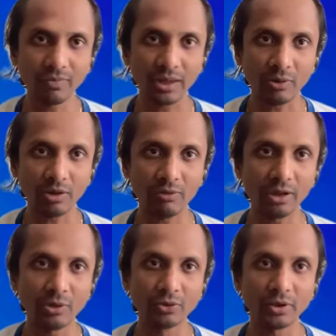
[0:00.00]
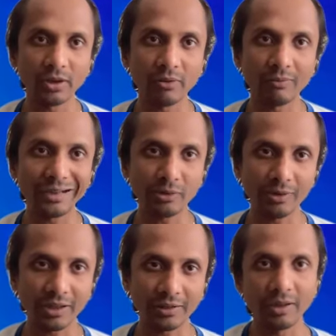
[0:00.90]
You can reduce the weight
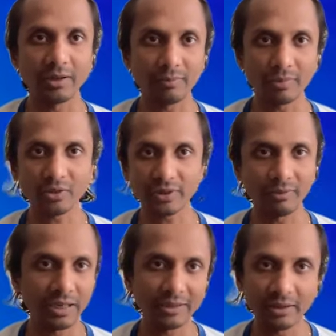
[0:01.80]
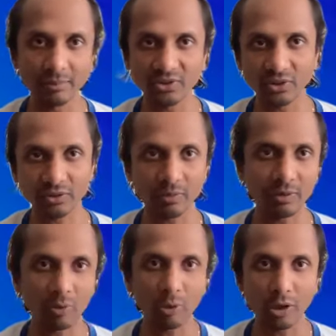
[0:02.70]
on Ethereum because even Ethereum is just
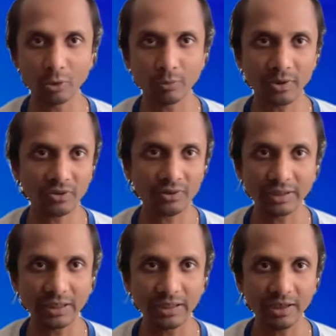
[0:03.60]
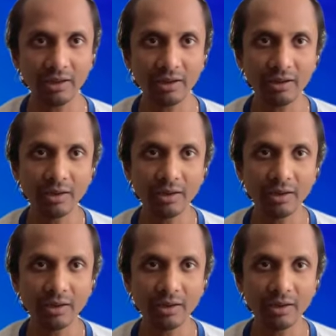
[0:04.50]
moving 1 or 2% in a day.